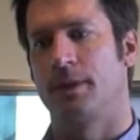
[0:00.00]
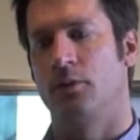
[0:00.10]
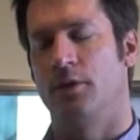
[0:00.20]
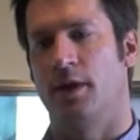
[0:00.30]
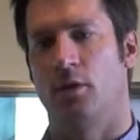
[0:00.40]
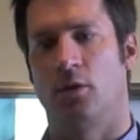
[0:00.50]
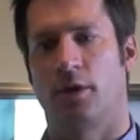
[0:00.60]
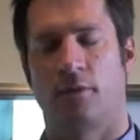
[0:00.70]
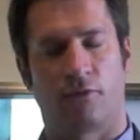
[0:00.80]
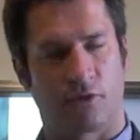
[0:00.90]
We then look
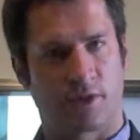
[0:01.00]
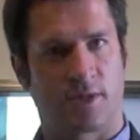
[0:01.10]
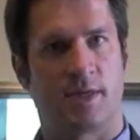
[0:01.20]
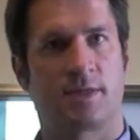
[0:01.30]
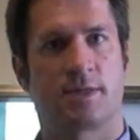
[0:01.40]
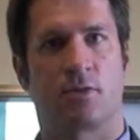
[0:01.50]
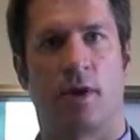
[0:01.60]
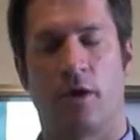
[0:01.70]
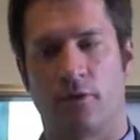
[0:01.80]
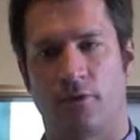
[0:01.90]
for cysts
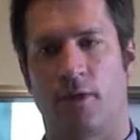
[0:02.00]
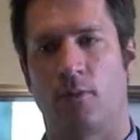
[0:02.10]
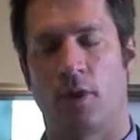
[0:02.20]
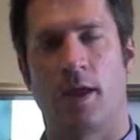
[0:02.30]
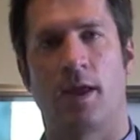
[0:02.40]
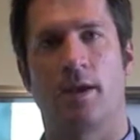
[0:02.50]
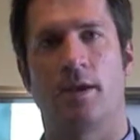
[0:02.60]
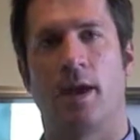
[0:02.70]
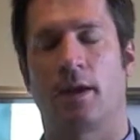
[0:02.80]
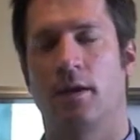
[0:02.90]
around the femoral head
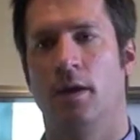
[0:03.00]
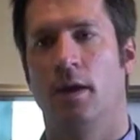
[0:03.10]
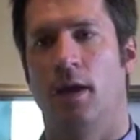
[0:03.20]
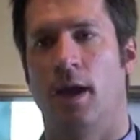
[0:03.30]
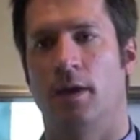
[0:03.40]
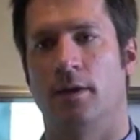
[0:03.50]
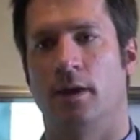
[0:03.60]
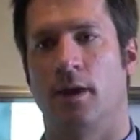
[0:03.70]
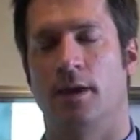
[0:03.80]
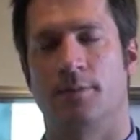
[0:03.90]
and neck and
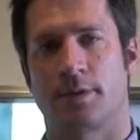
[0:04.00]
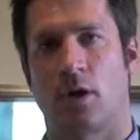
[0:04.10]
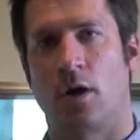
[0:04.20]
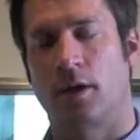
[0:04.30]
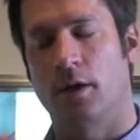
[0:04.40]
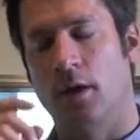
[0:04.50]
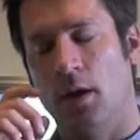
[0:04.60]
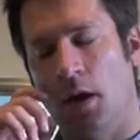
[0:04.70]
hip socket,